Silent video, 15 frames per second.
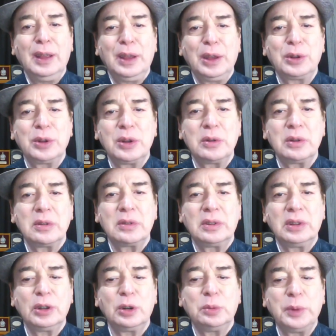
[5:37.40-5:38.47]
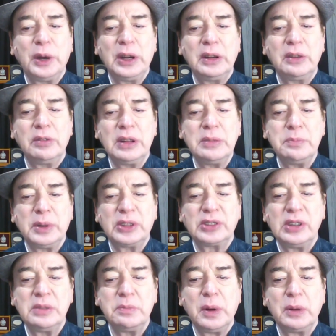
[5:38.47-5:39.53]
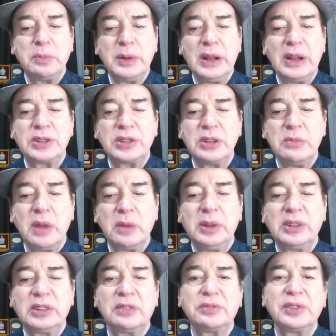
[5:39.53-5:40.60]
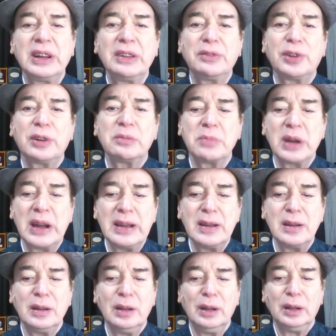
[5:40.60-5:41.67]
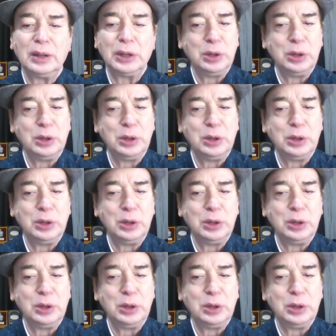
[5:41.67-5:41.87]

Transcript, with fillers: you know 0.1% population may be suffering from brain uh,